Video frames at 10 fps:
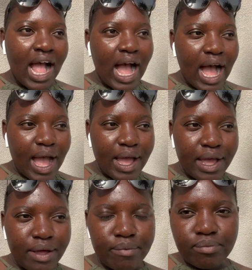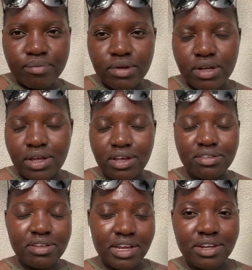I am
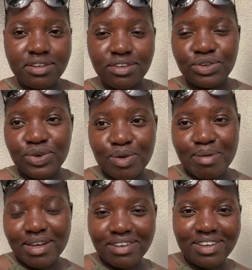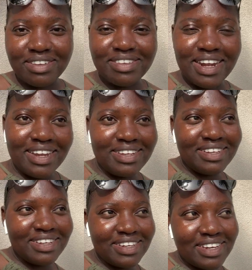excited to go back to
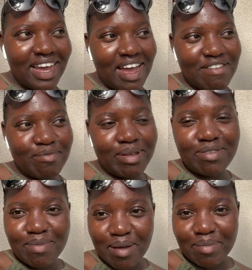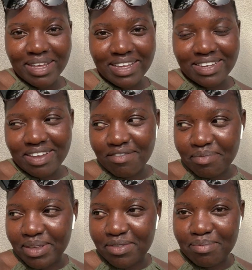London. I've missed my bed. I've
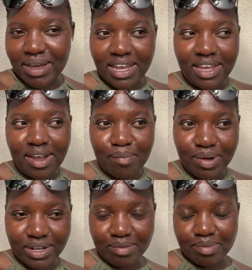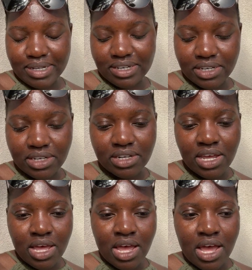missed my apartment.
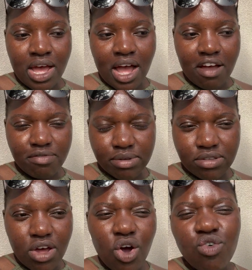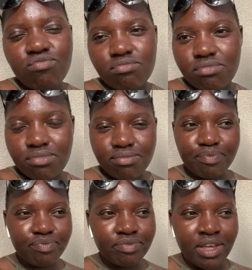I've missed home.
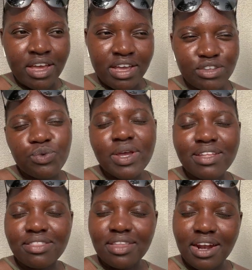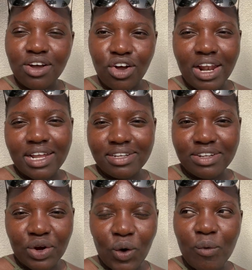It's weird that I call
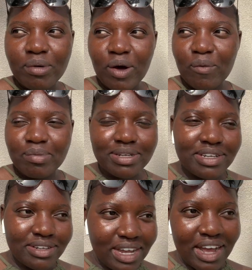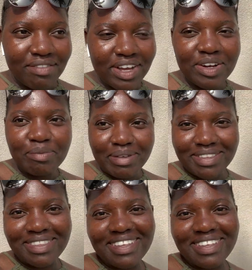London home now. But yeah, I've kind of missed.